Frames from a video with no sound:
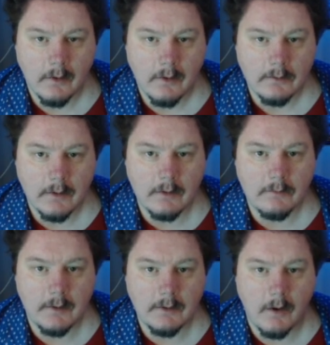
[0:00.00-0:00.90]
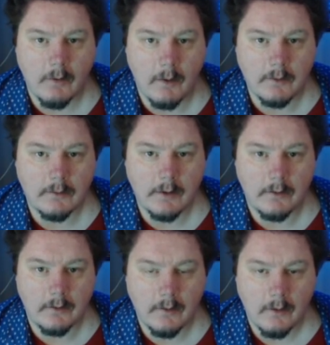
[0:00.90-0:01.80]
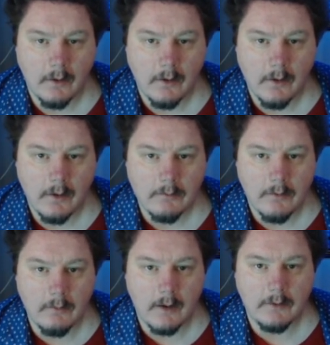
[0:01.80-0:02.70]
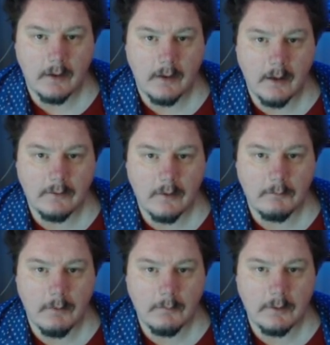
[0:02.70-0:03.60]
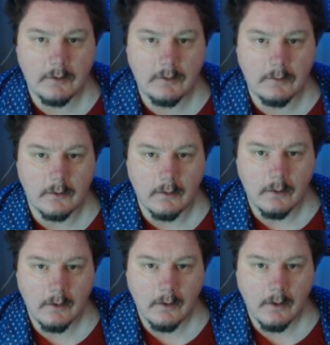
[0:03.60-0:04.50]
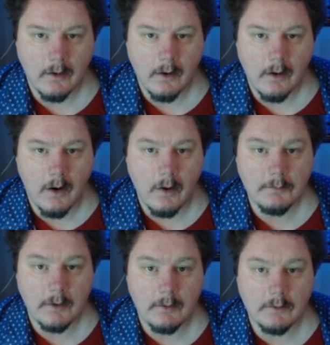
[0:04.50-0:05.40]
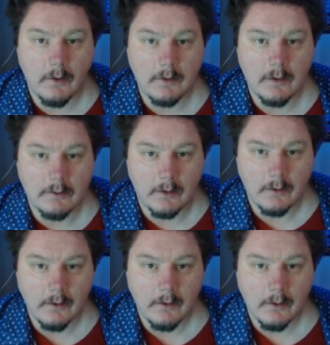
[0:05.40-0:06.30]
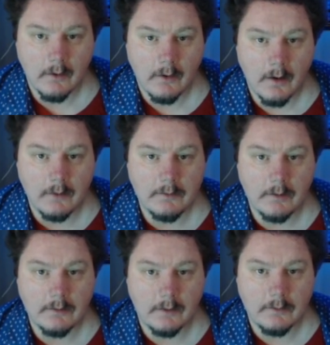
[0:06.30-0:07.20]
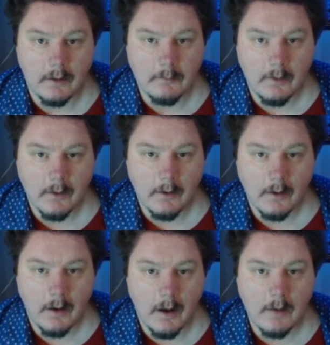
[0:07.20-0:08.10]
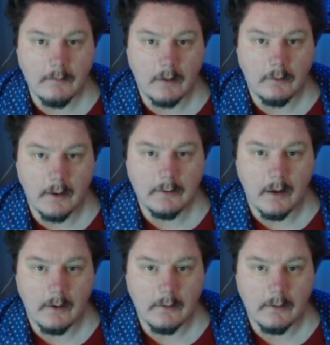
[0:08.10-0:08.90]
This video was created for educational purposes only. Hope you enjoyed listening. Until next time, have a great day.